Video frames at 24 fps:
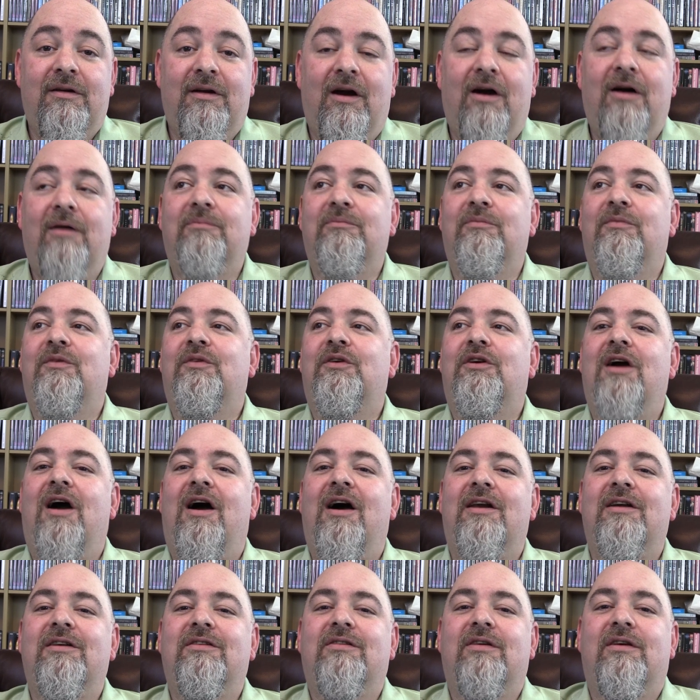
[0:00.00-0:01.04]
Oh,
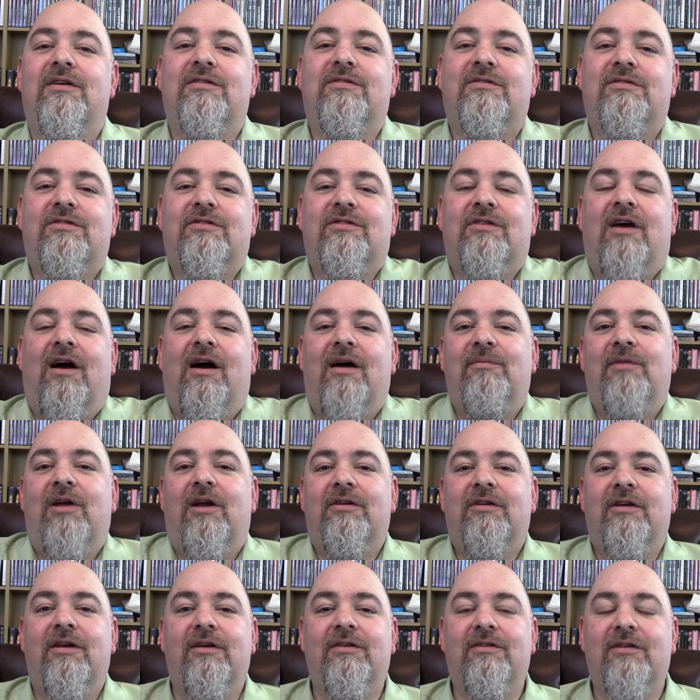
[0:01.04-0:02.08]
God exists. I'm not
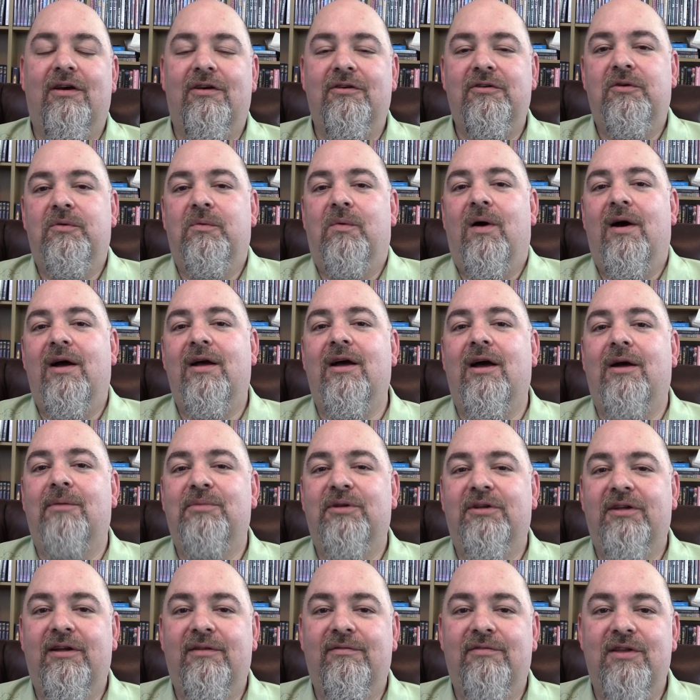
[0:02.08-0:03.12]
going to tell you why I
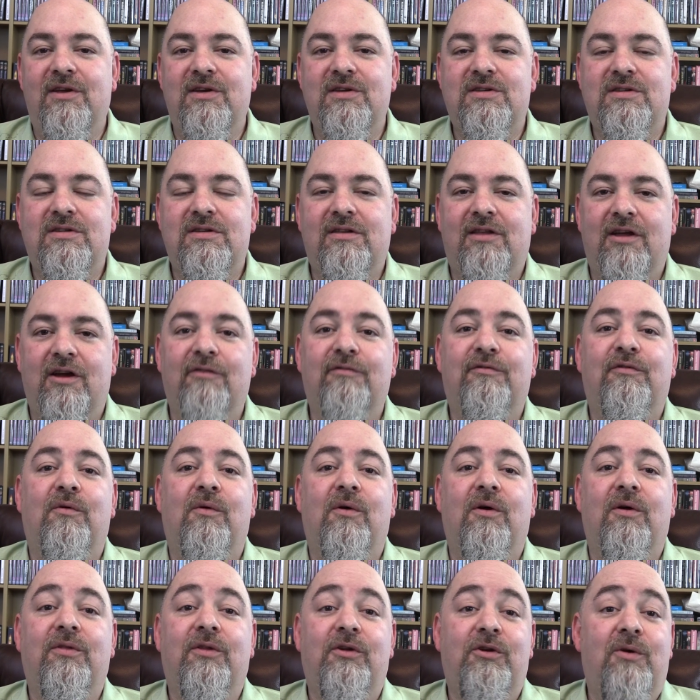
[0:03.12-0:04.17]
believe this.
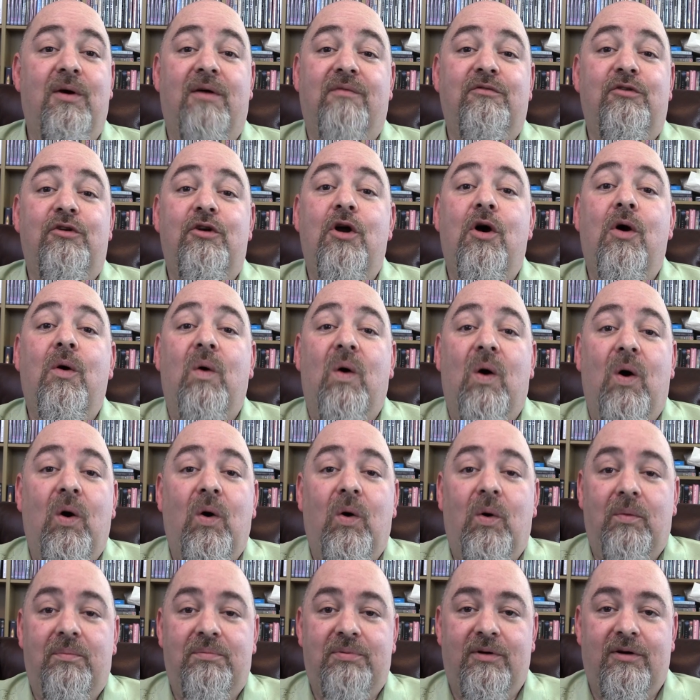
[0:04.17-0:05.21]
Therefore, that you have no
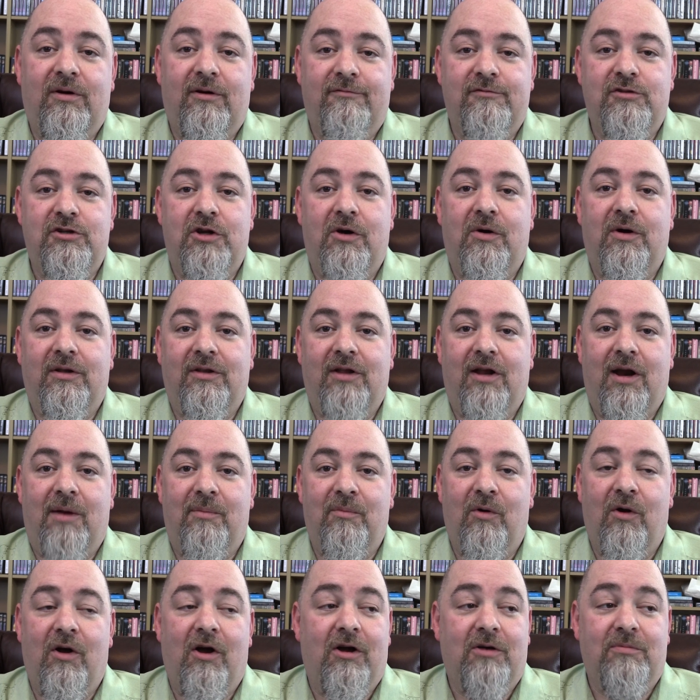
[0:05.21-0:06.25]
hope of showing that I'm
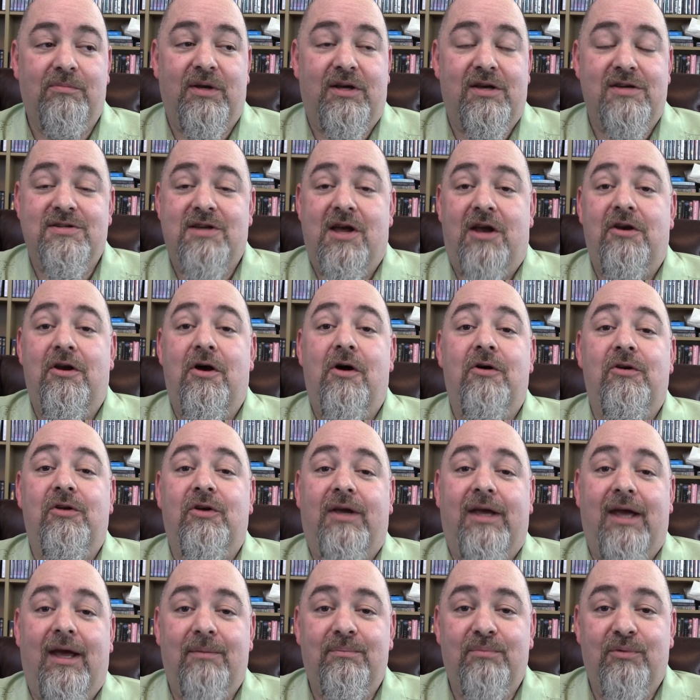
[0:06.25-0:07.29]
wrong because I know you
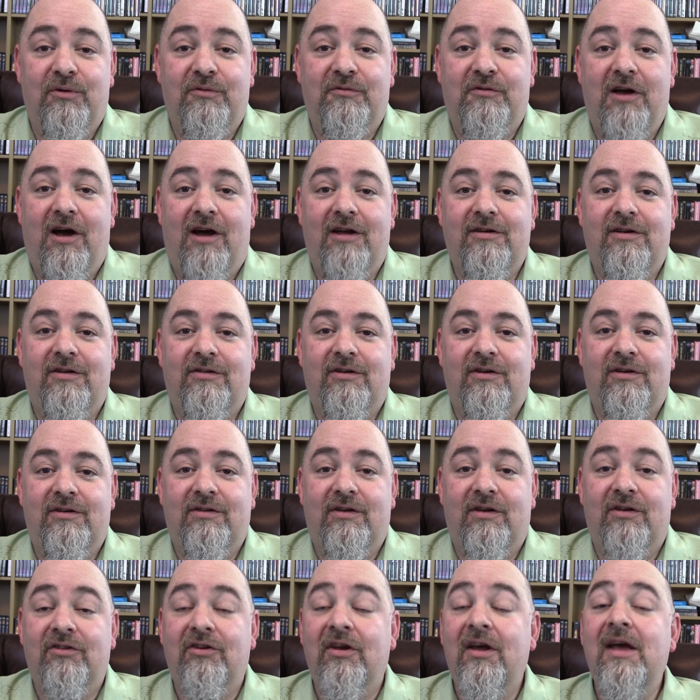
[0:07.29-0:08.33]
can't prove God doesn't
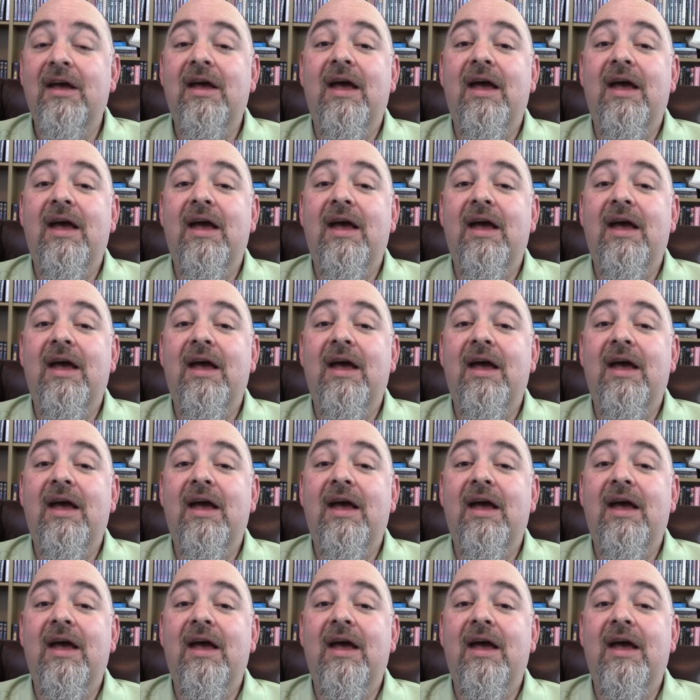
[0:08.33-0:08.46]
exist.